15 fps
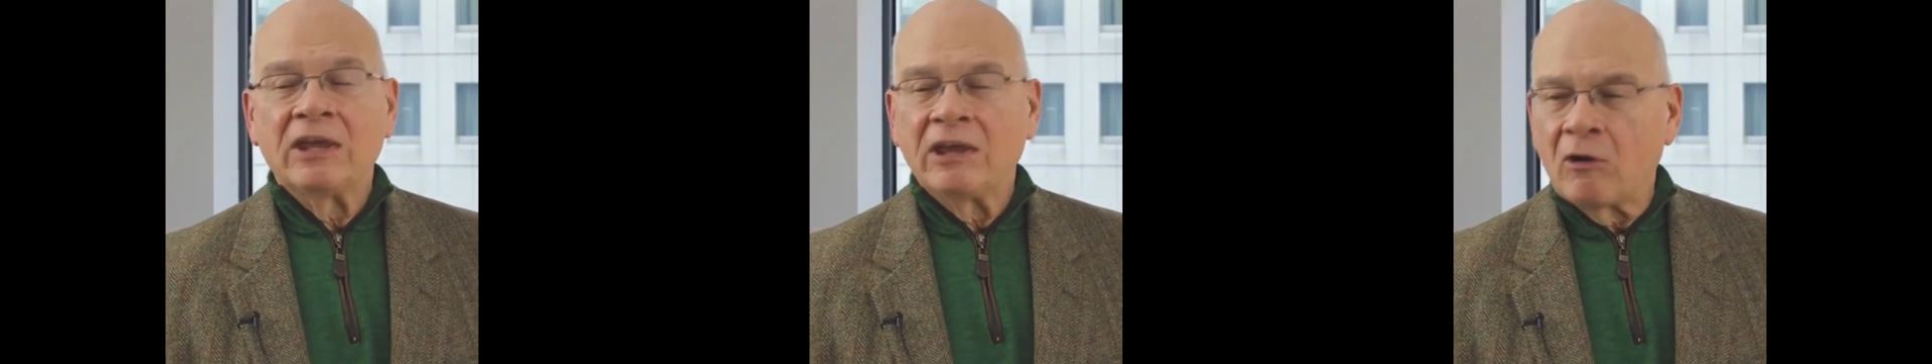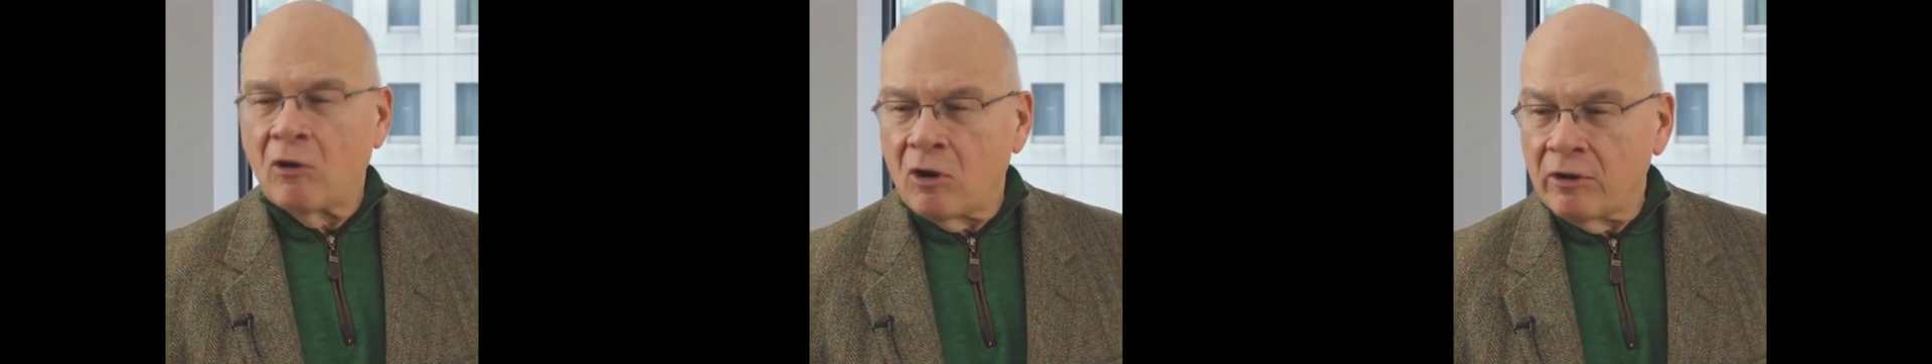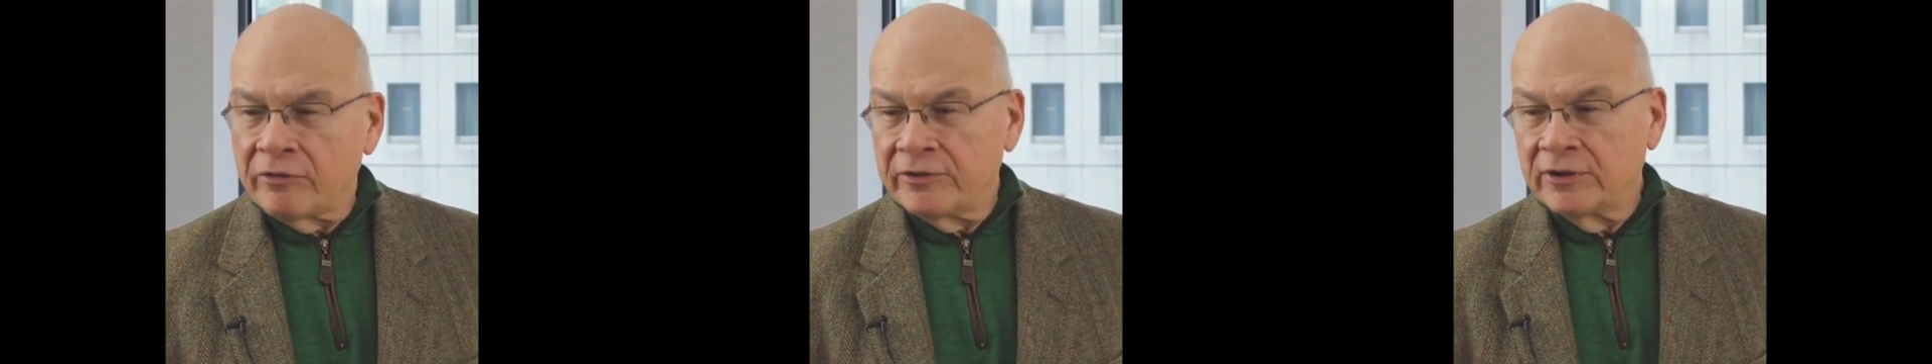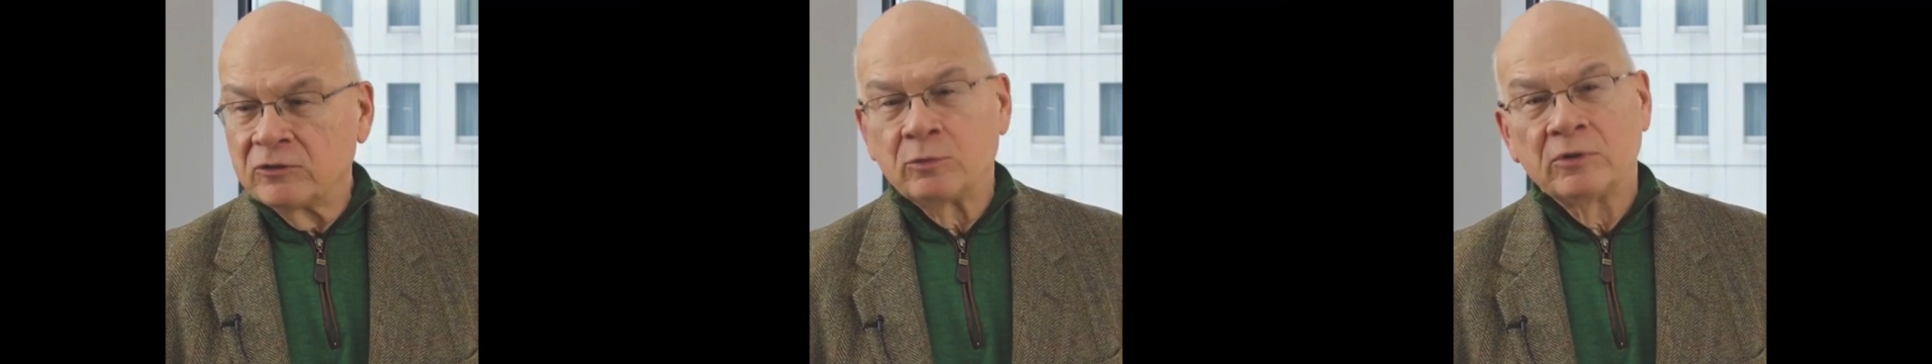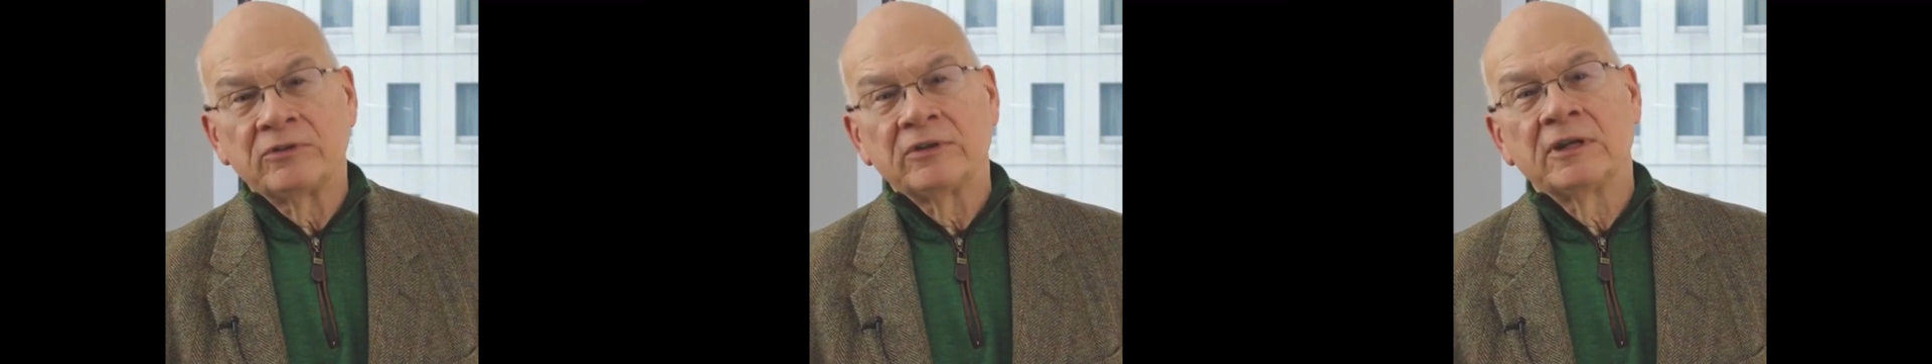all things
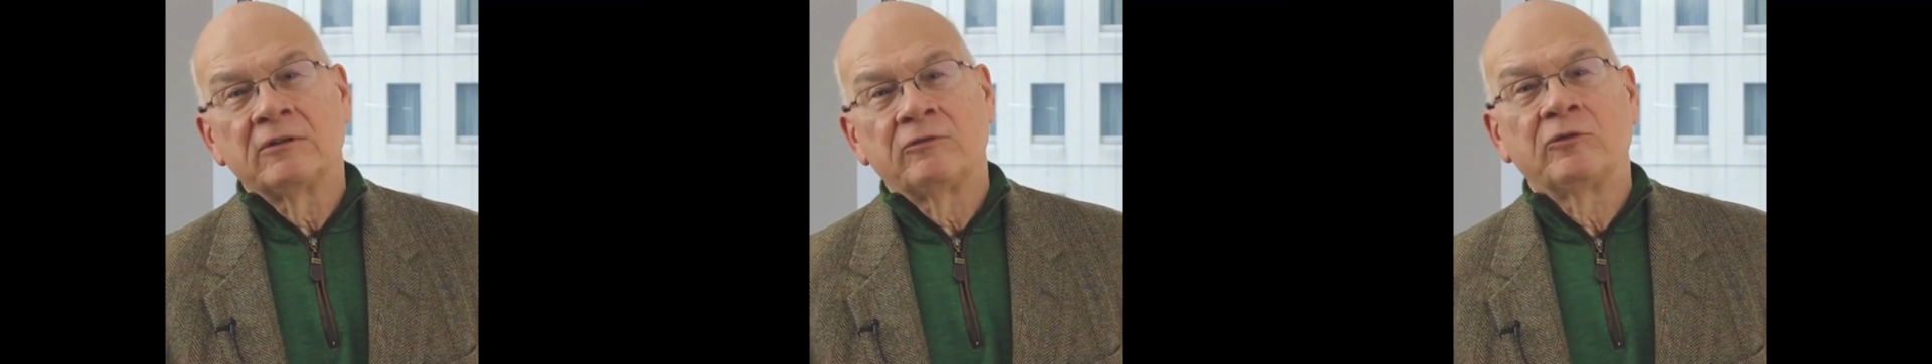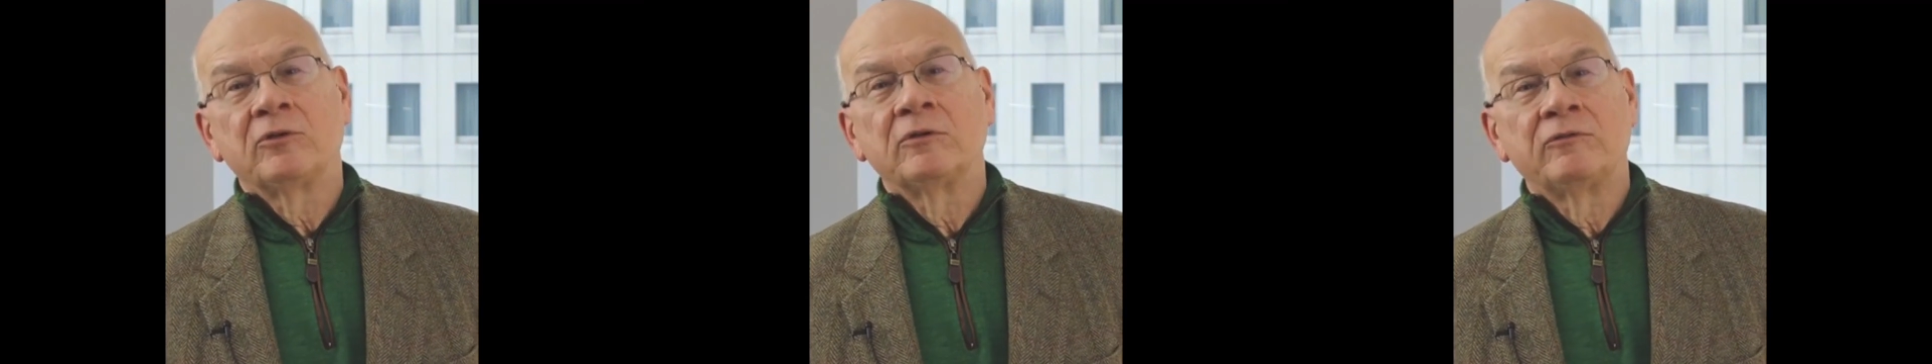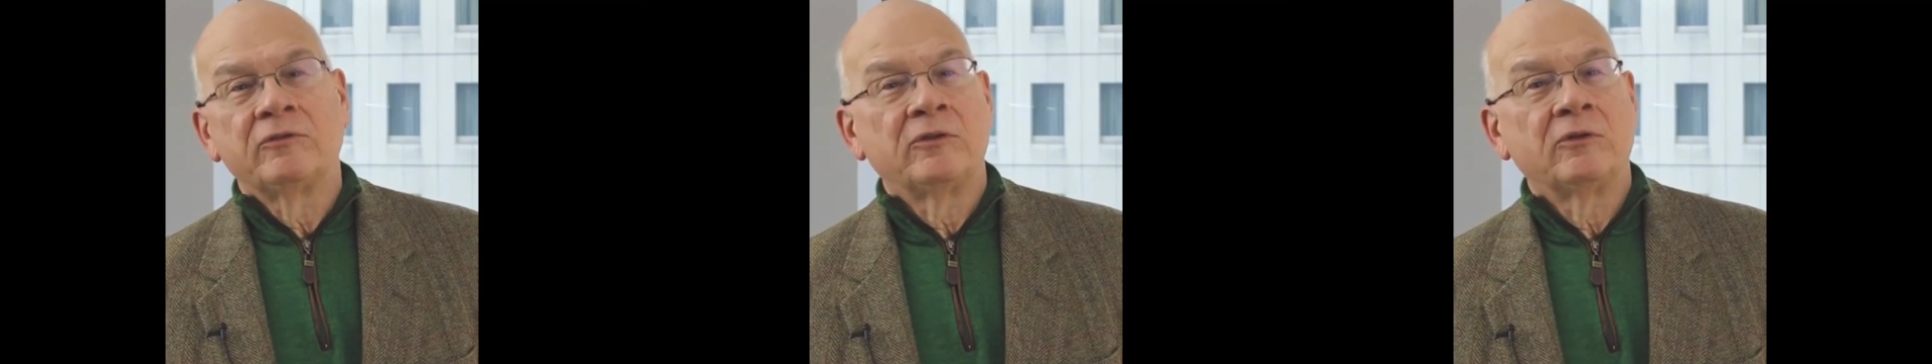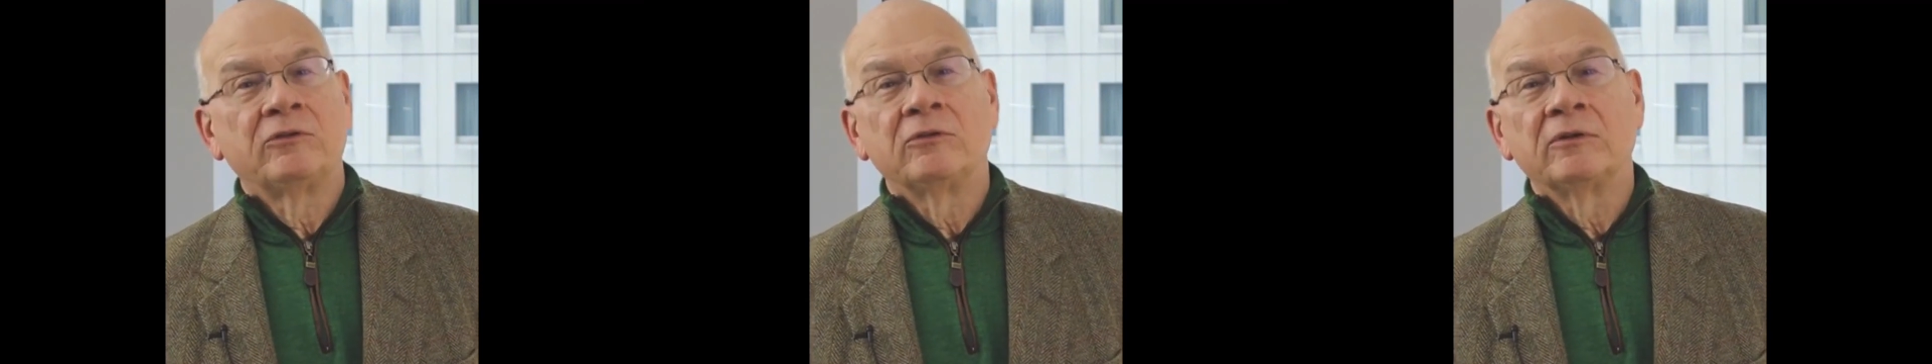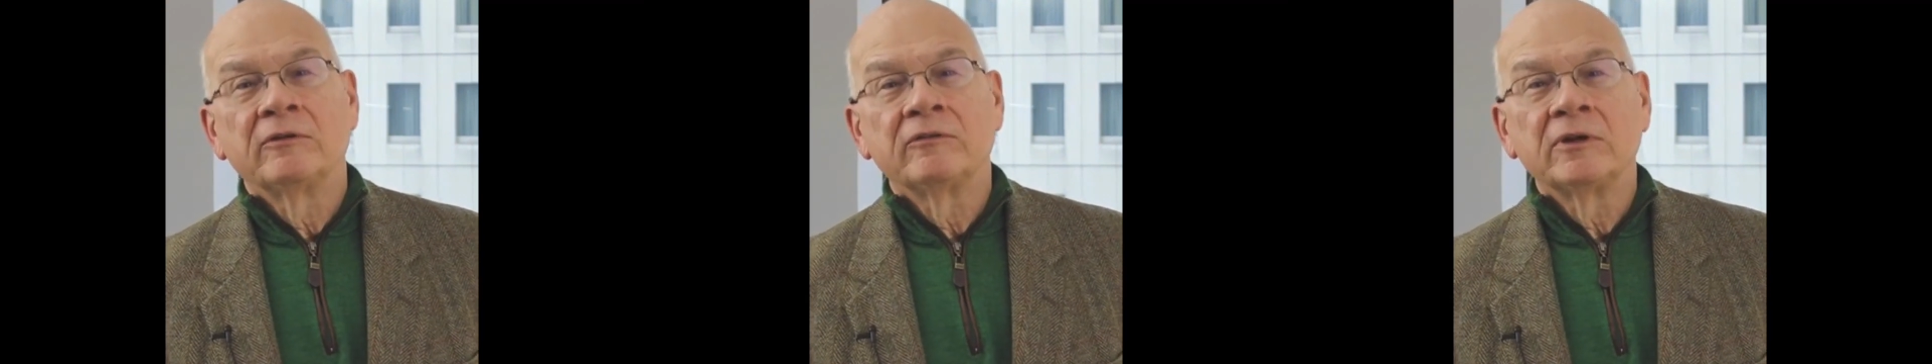work together for good for those
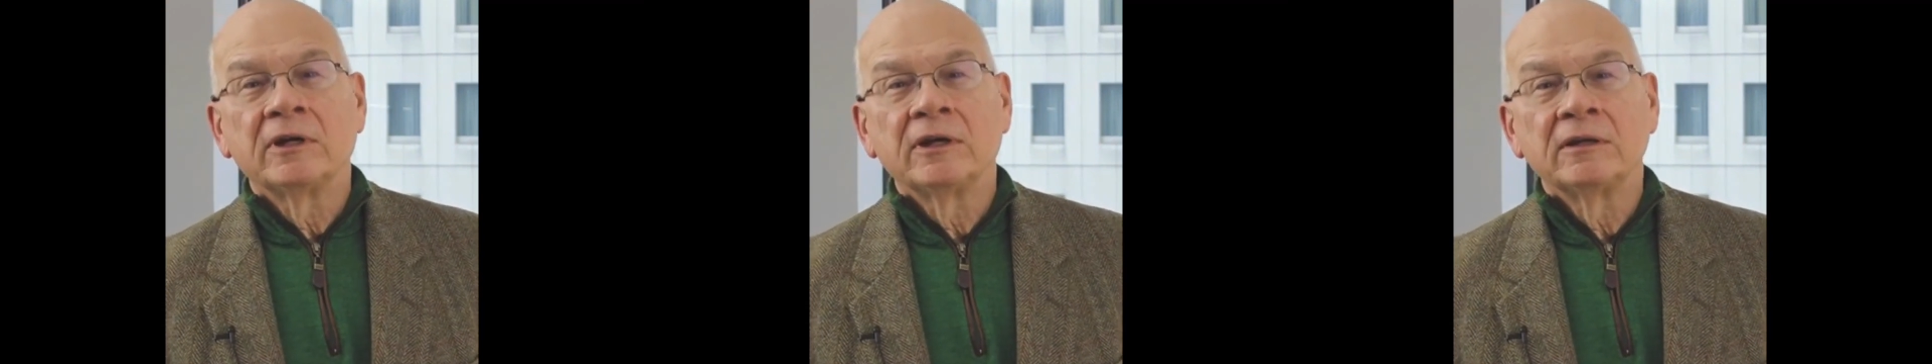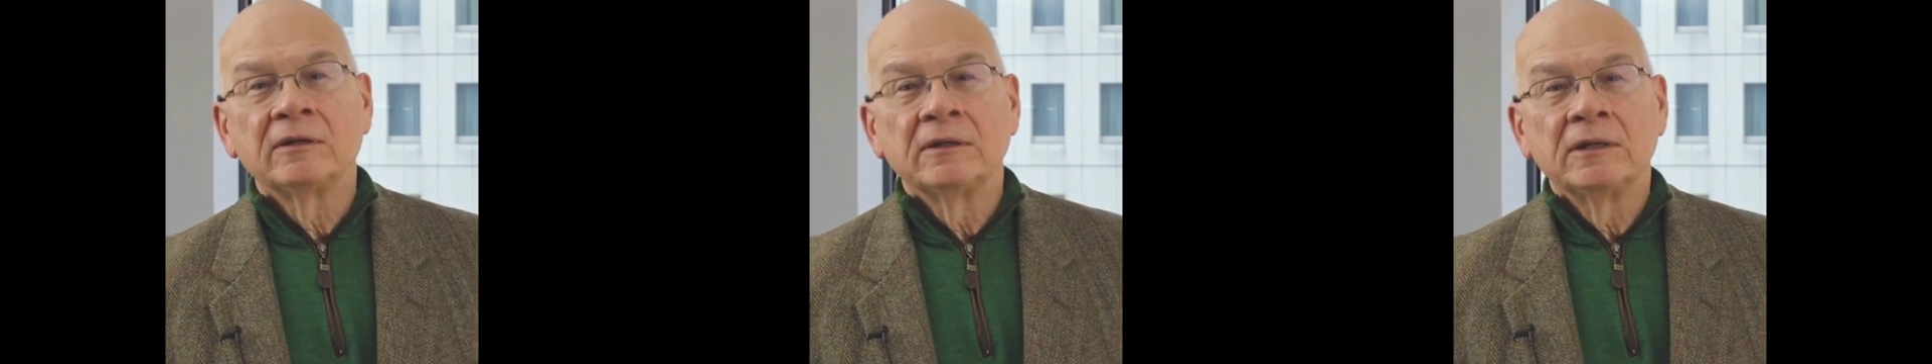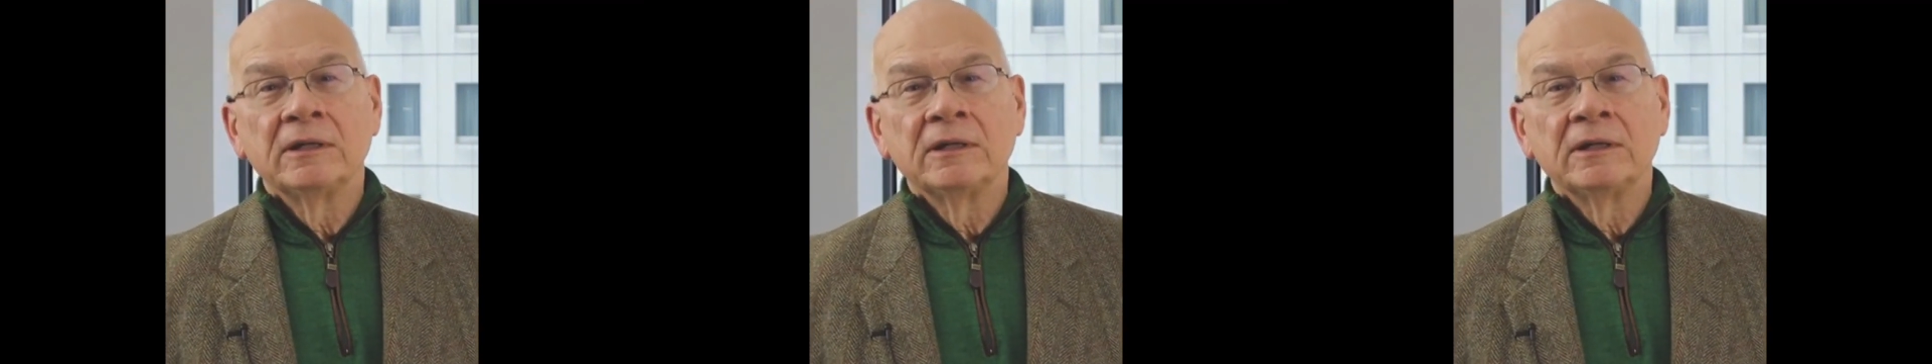who love God.